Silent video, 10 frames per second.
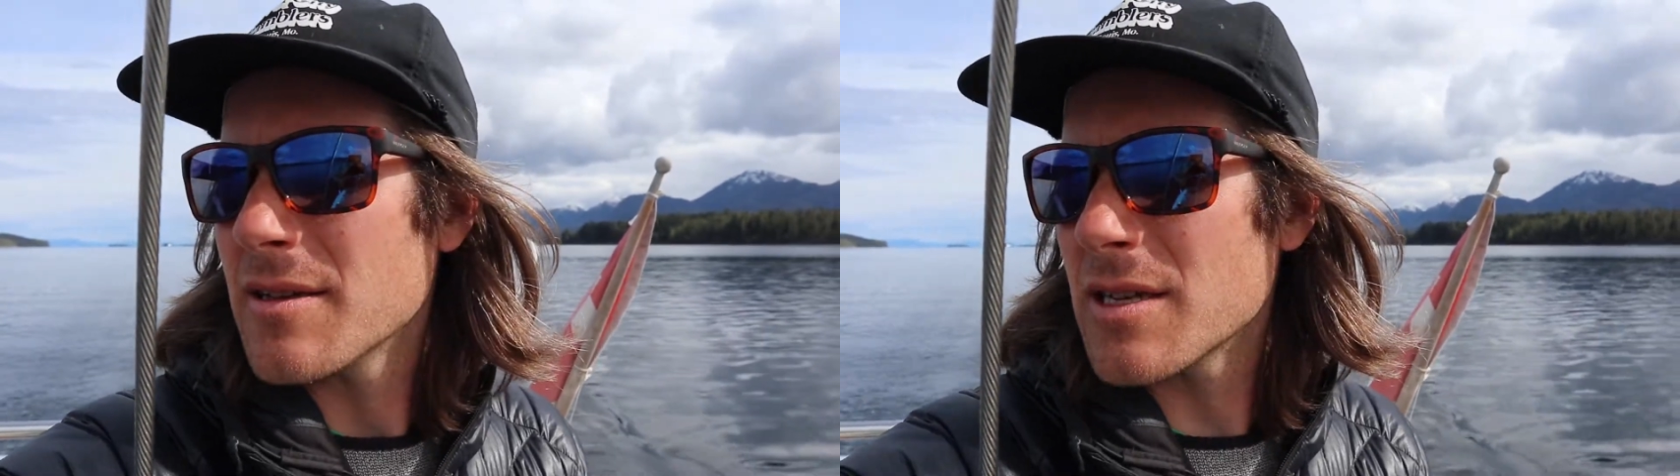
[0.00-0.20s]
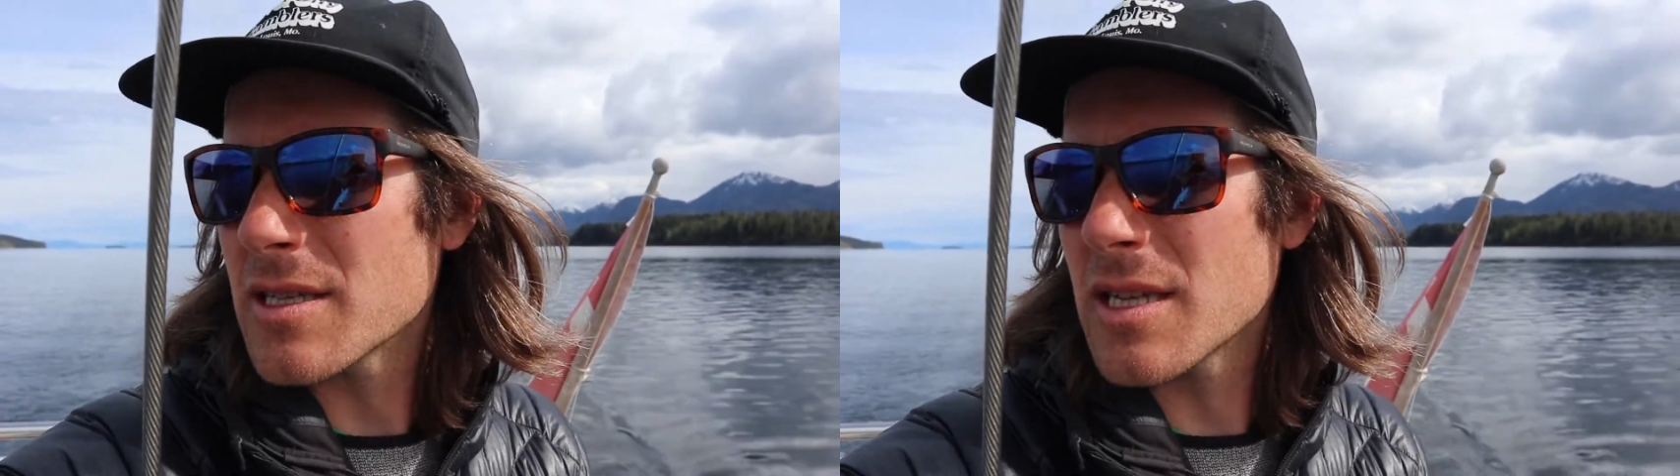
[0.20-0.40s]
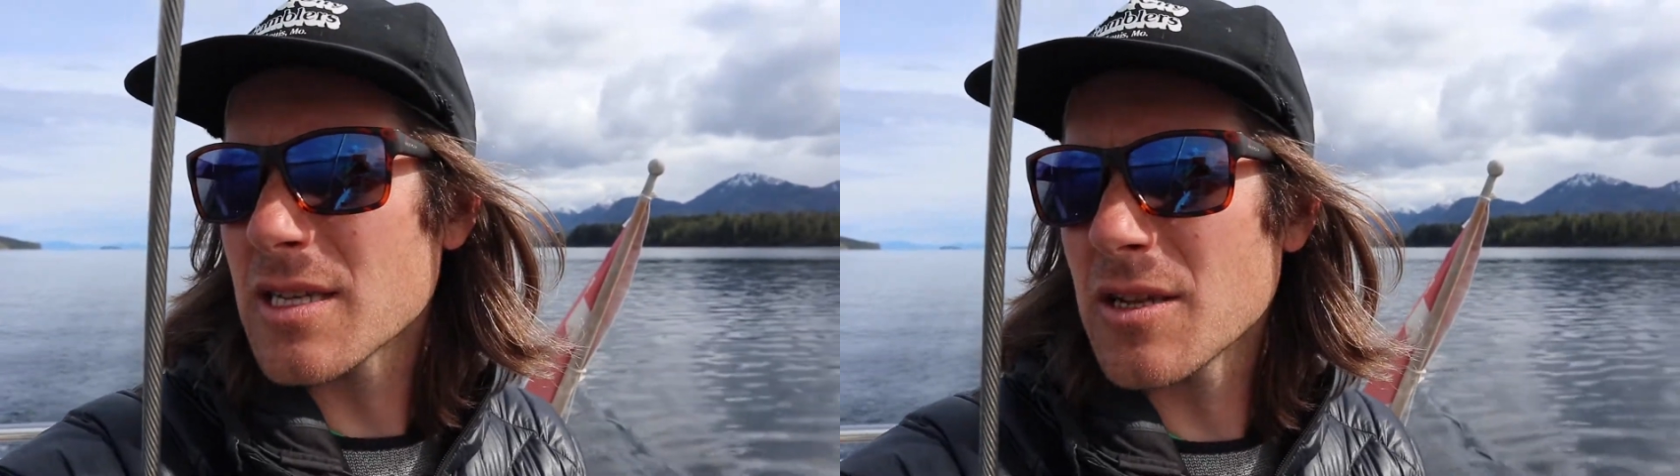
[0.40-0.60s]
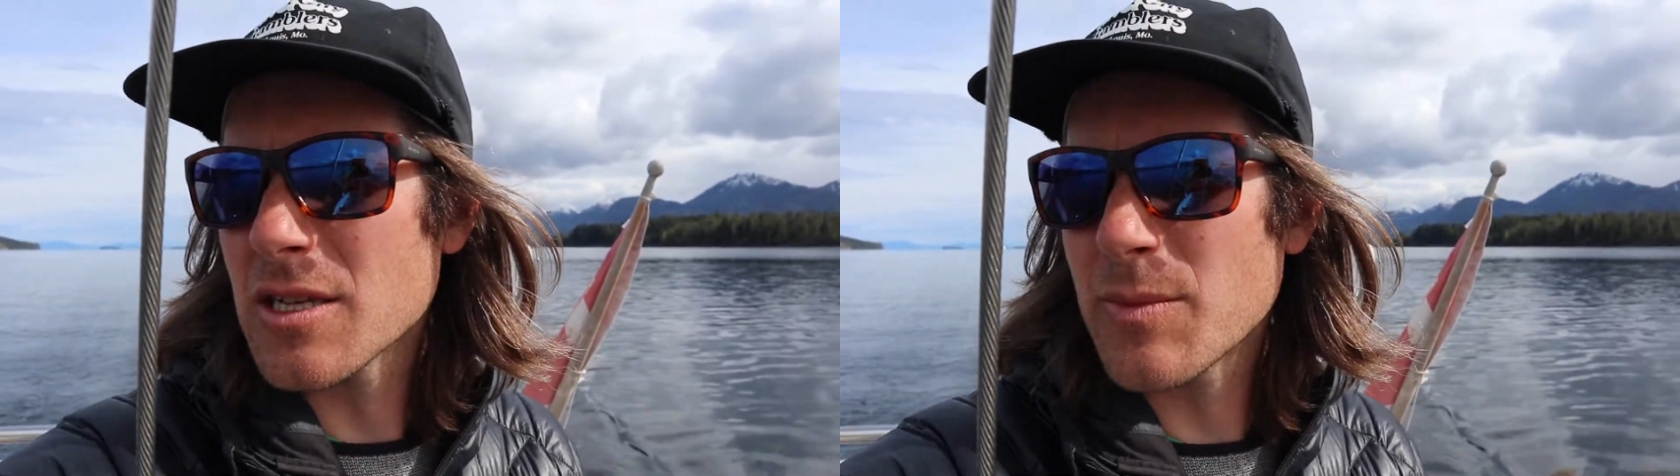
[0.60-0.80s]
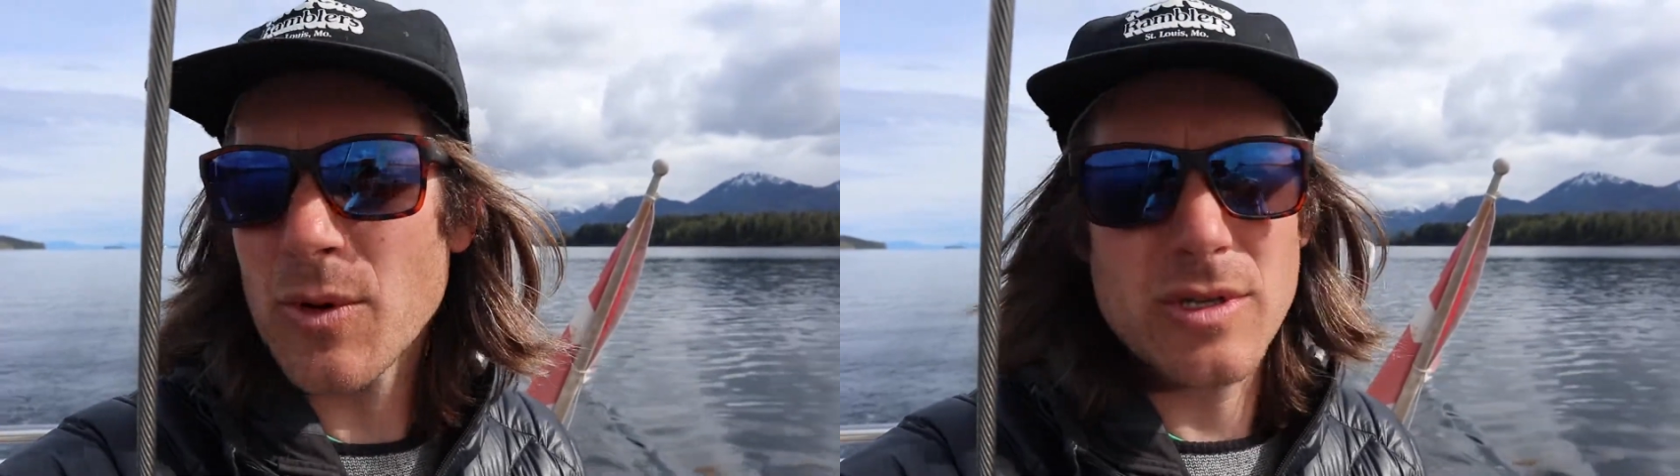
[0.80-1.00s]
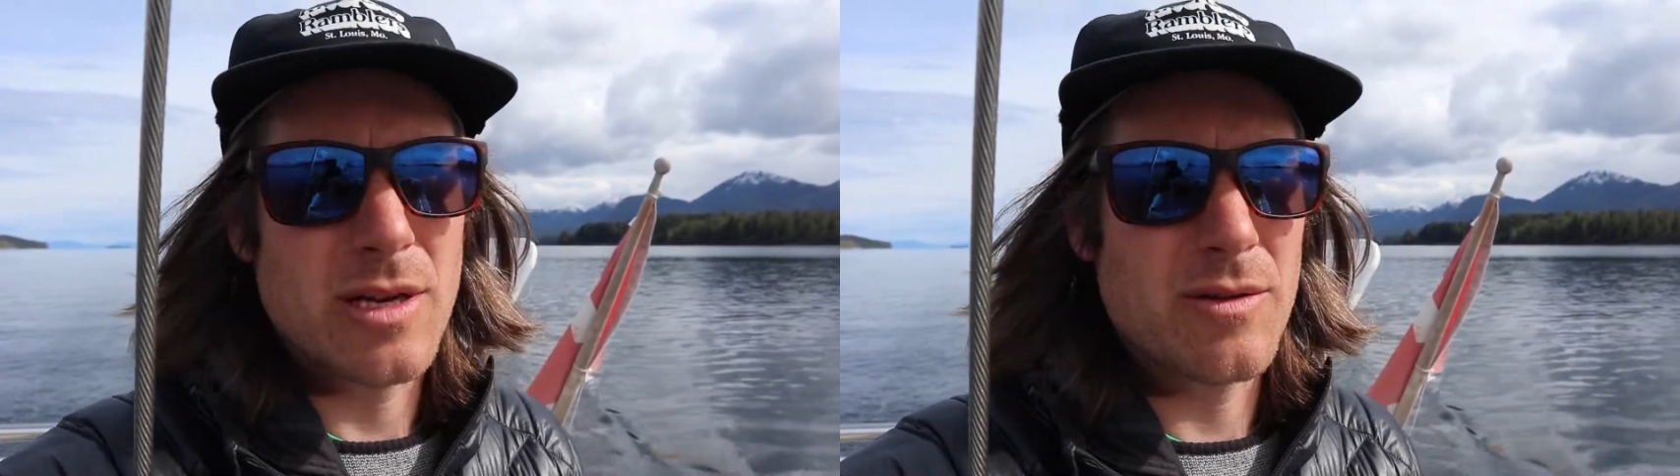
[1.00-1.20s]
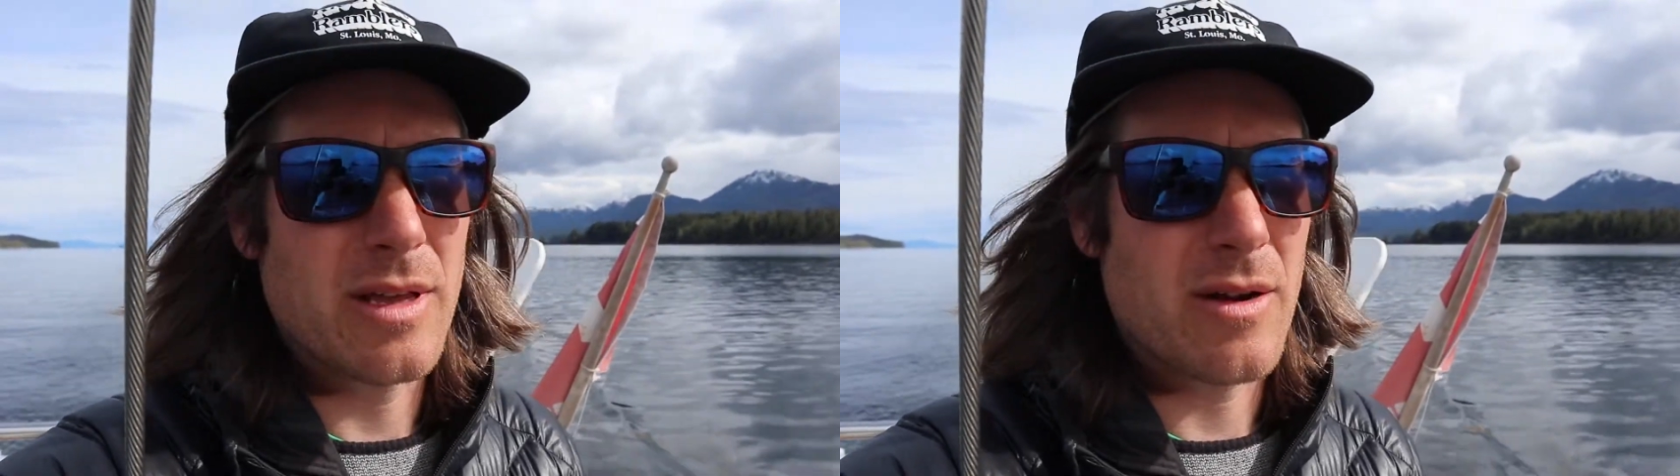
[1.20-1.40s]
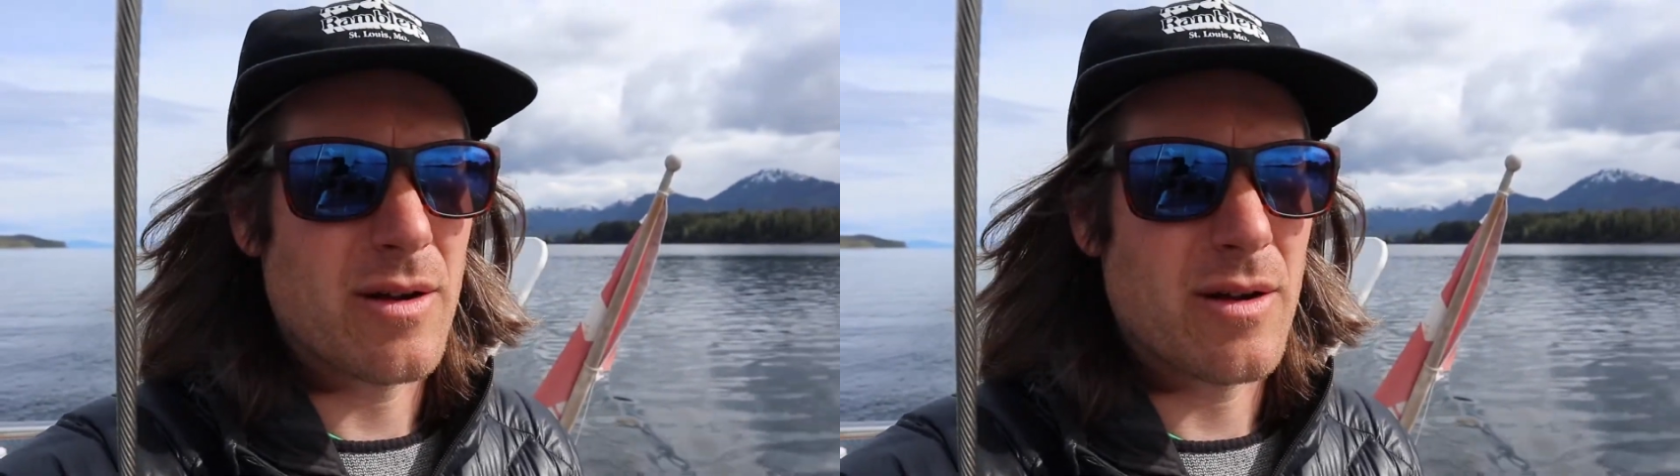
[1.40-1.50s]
Just these little spurts here and there